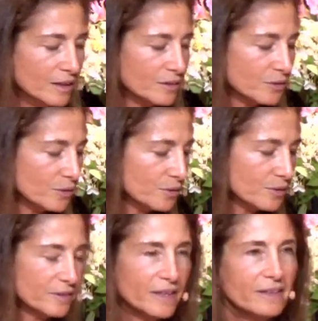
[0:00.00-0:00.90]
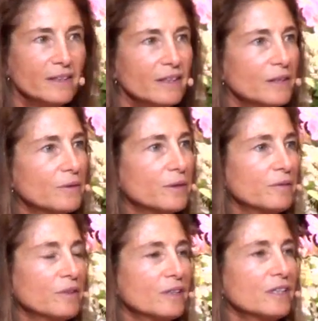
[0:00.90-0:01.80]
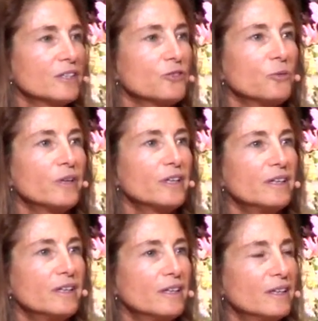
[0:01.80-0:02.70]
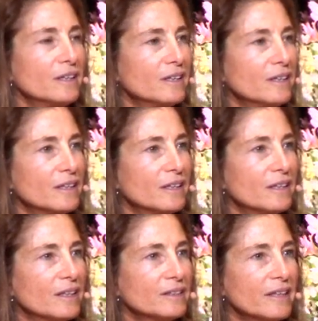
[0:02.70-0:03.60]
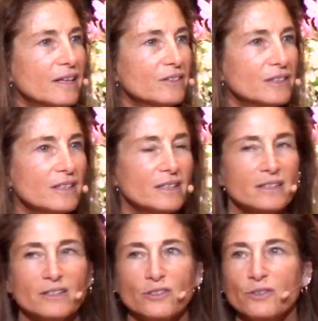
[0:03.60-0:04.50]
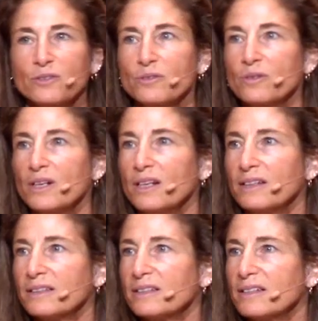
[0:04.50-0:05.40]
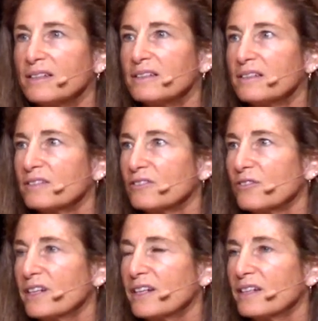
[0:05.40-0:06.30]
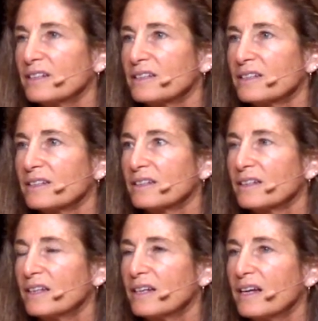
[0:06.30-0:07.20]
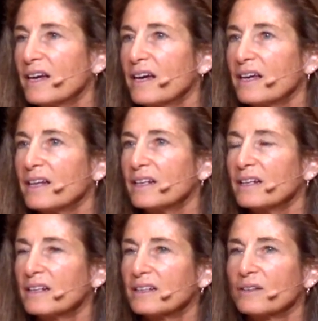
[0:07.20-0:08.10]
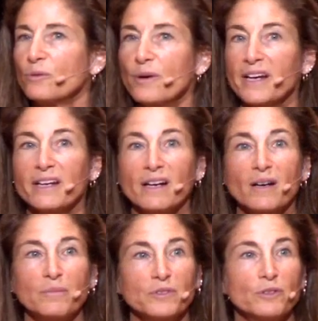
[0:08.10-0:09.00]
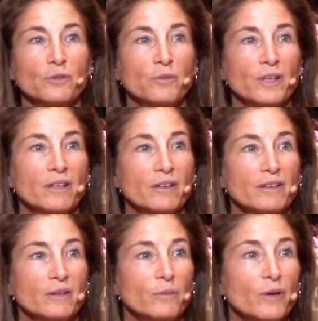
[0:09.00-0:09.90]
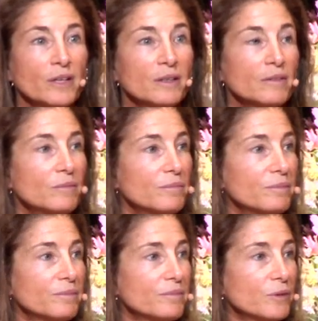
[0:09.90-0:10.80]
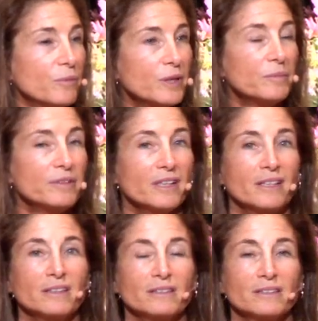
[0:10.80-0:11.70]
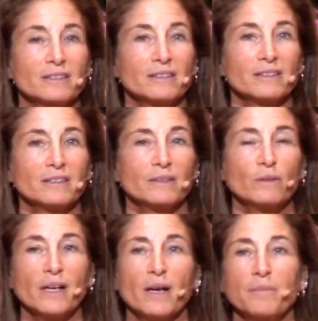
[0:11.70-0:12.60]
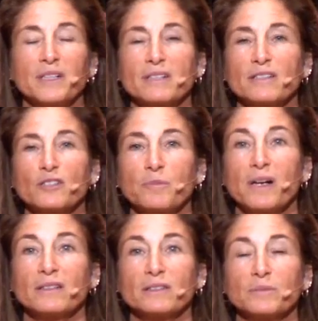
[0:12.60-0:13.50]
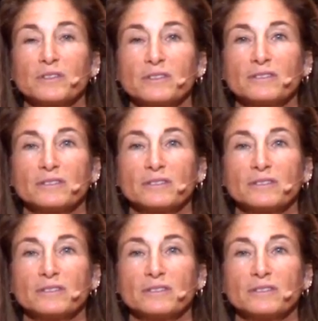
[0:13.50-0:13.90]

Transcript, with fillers: So then the inquiry really is what allows us to see this trance and wake up to where the one place where happiness is possible.